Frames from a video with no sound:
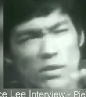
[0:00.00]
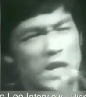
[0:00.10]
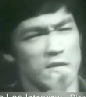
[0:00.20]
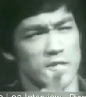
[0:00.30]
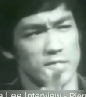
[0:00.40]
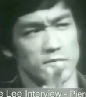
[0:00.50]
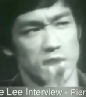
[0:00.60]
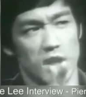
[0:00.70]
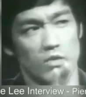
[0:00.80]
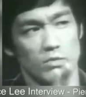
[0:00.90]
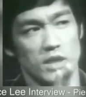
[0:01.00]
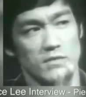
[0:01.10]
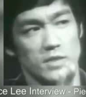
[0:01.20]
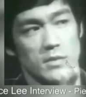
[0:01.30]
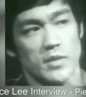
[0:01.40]
them, I
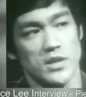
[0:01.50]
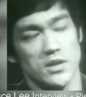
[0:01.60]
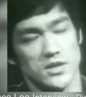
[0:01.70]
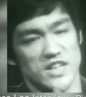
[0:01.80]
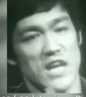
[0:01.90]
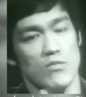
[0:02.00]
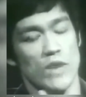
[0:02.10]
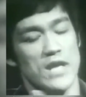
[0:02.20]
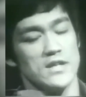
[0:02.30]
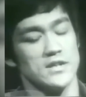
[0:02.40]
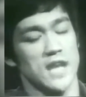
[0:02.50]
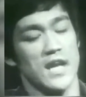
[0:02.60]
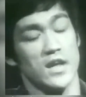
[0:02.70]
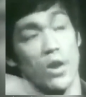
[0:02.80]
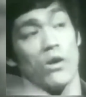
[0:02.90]
mean, in the same way, it's like
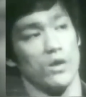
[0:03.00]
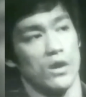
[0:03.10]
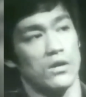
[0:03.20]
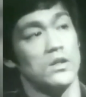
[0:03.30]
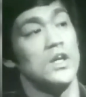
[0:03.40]
in Hong Kong,